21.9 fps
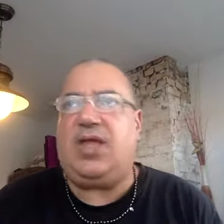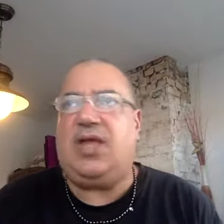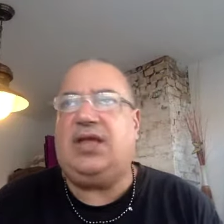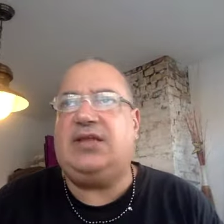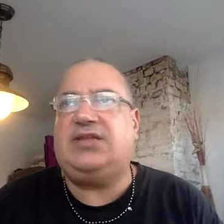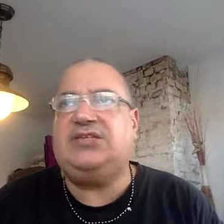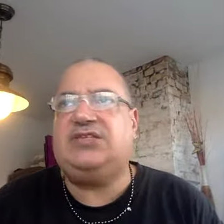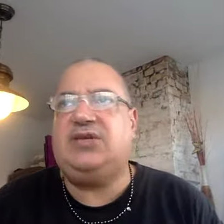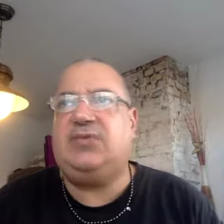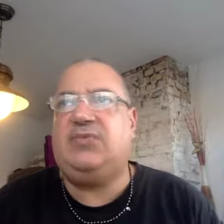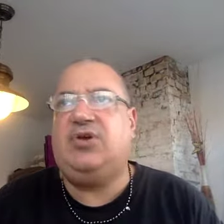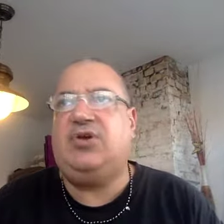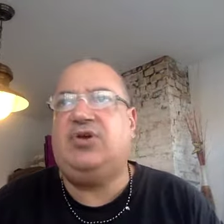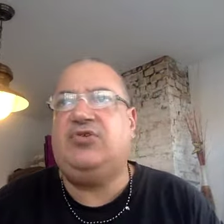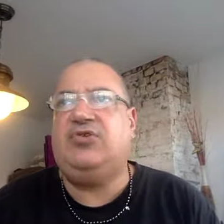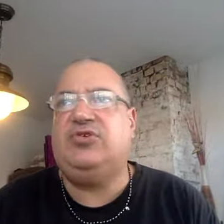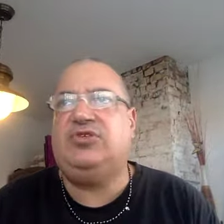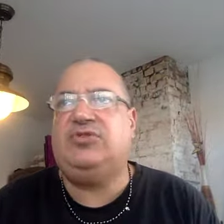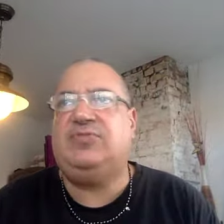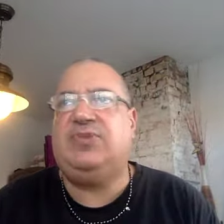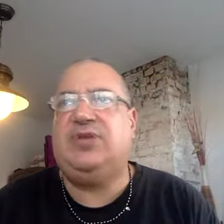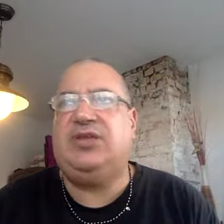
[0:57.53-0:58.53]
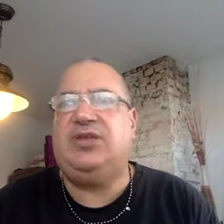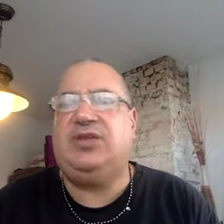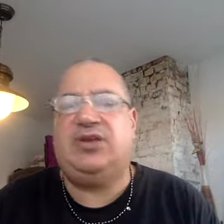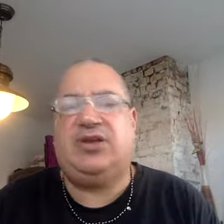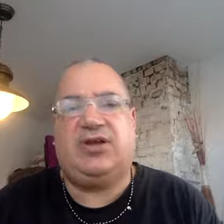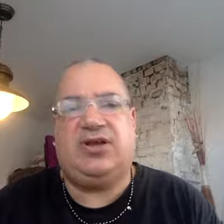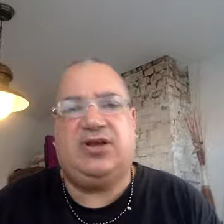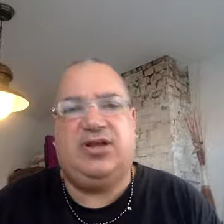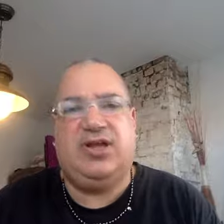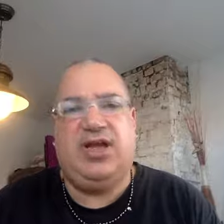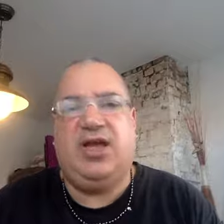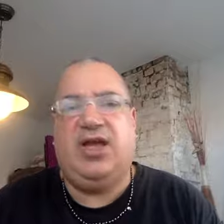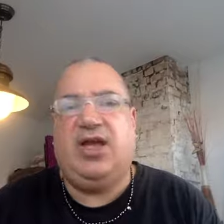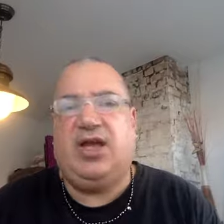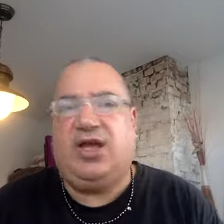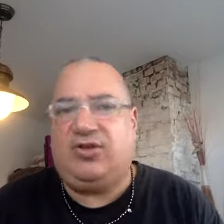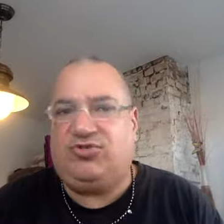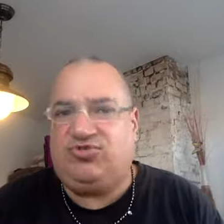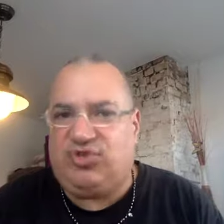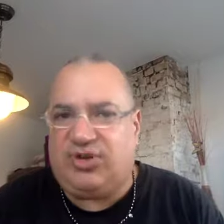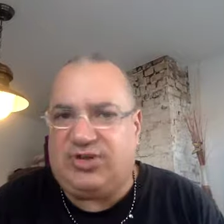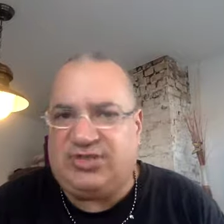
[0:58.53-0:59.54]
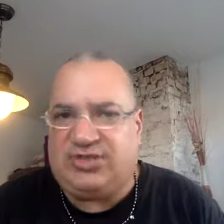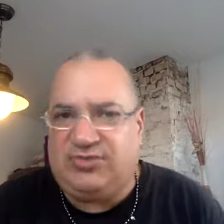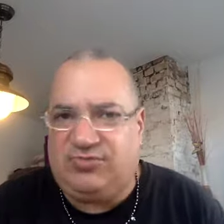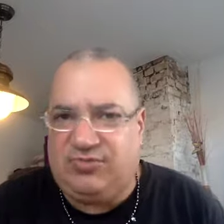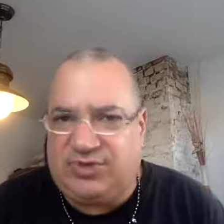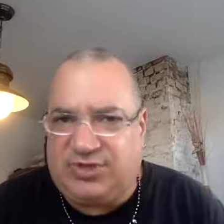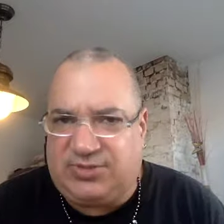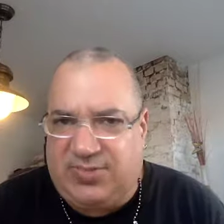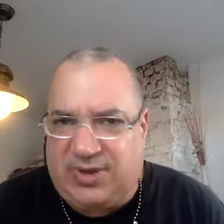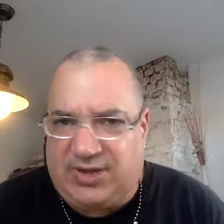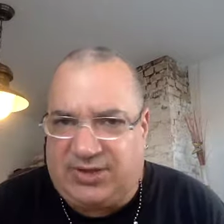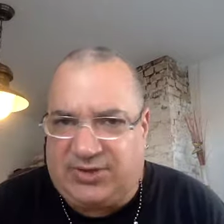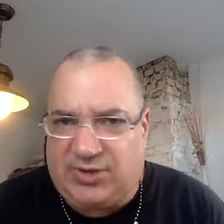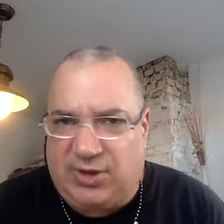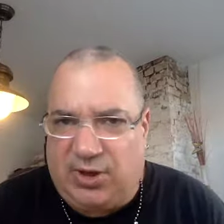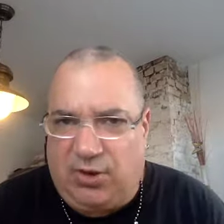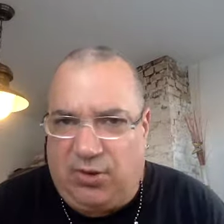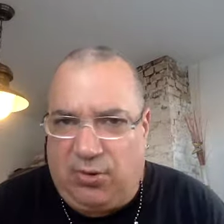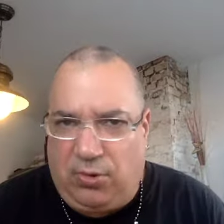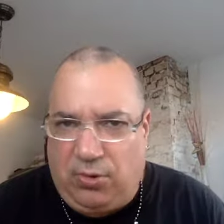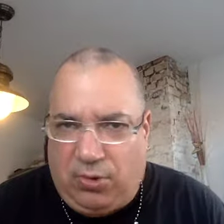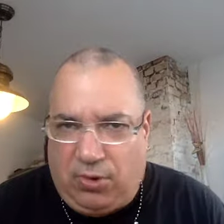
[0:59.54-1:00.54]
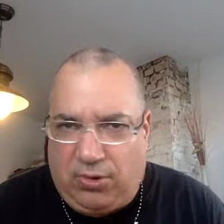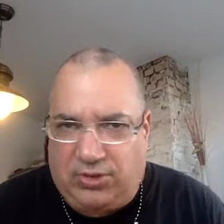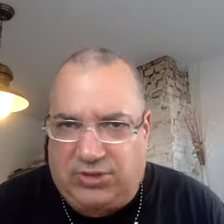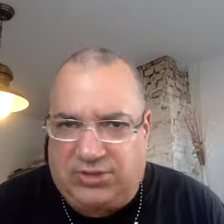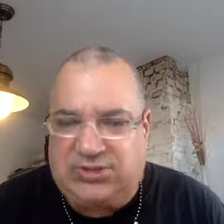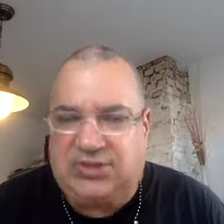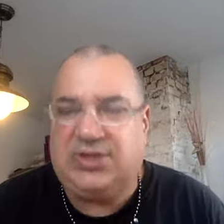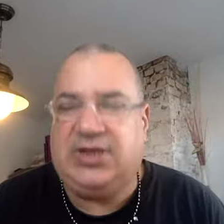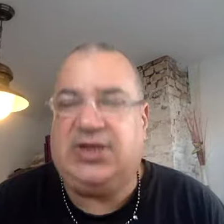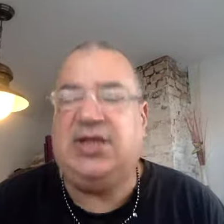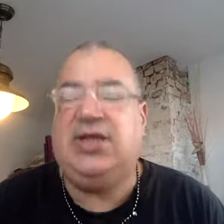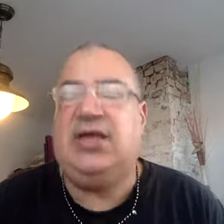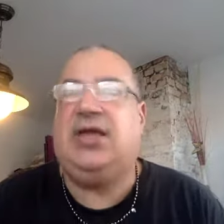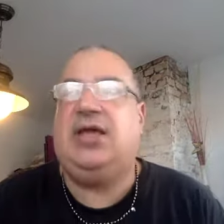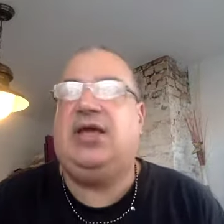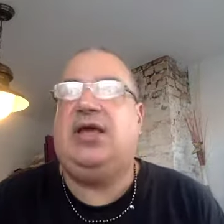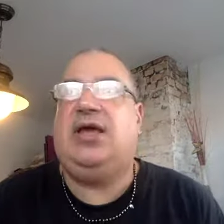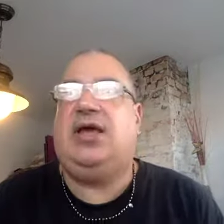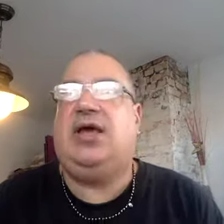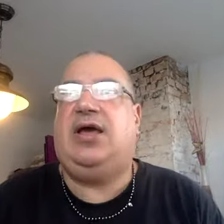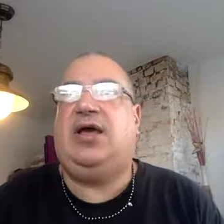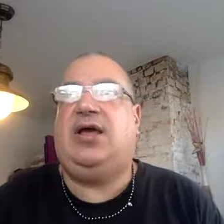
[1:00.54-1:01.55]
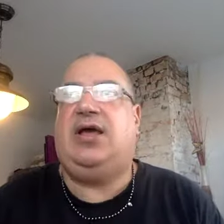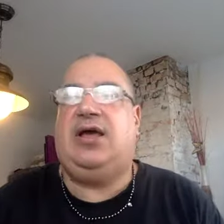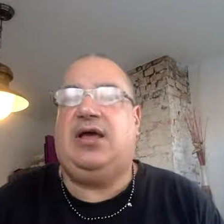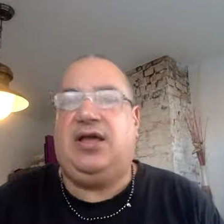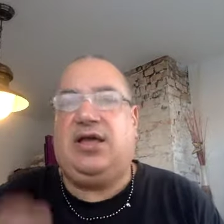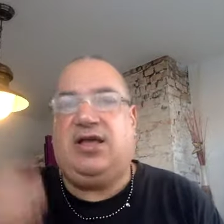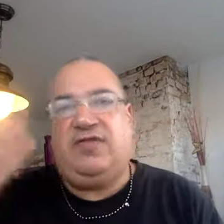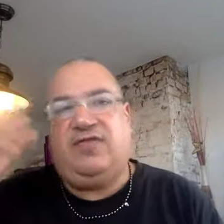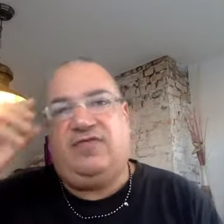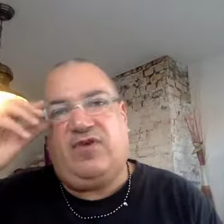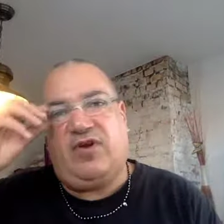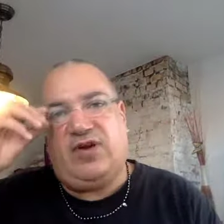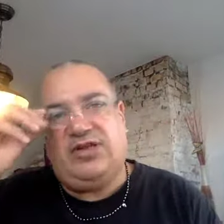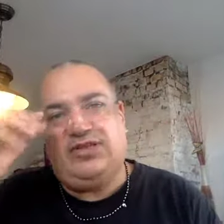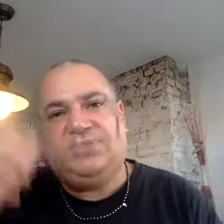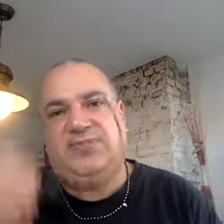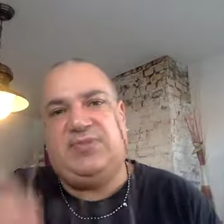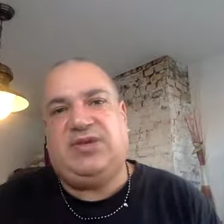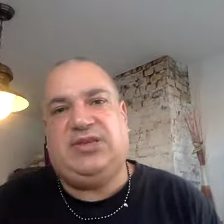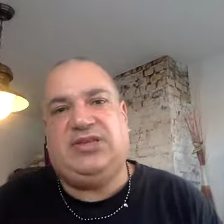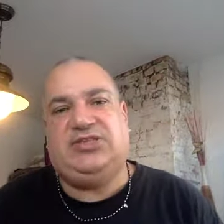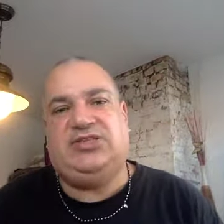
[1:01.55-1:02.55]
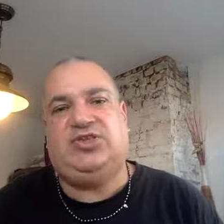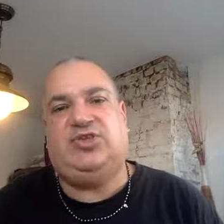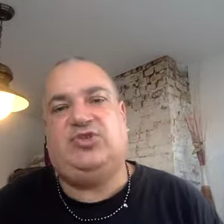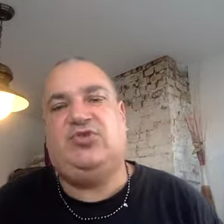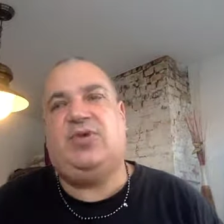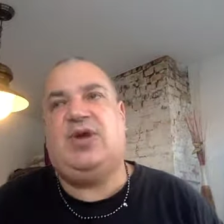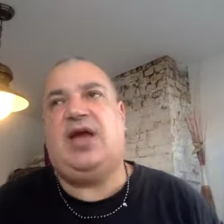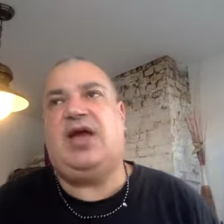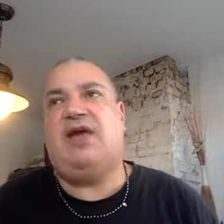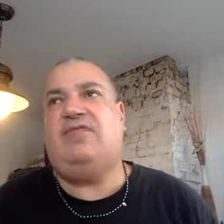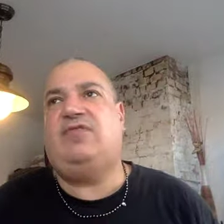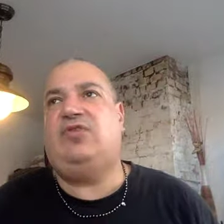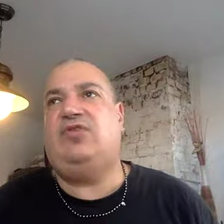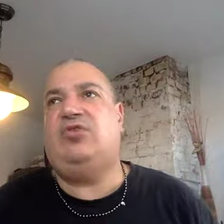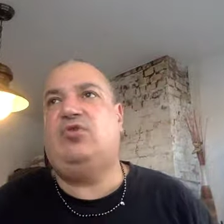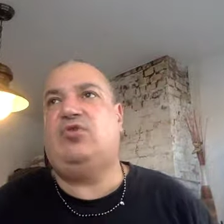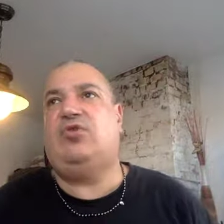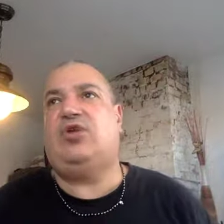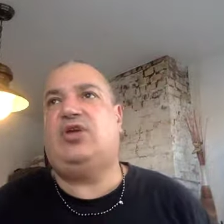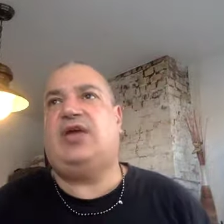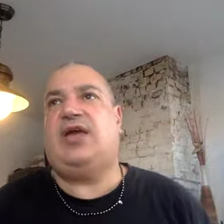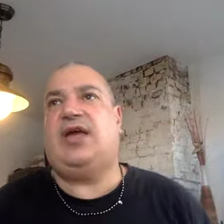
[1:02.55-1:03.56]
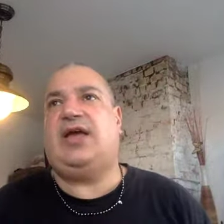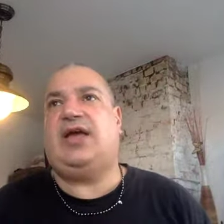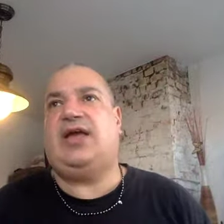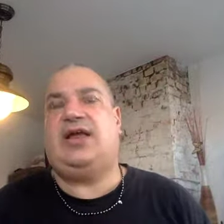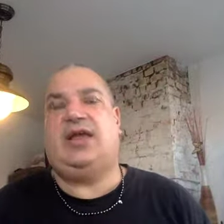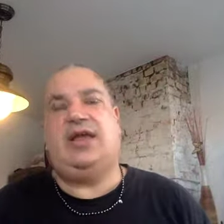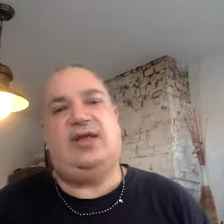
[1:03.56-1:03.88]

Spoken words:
And someone whose opinion I trust and respect a lot advised me to have a look at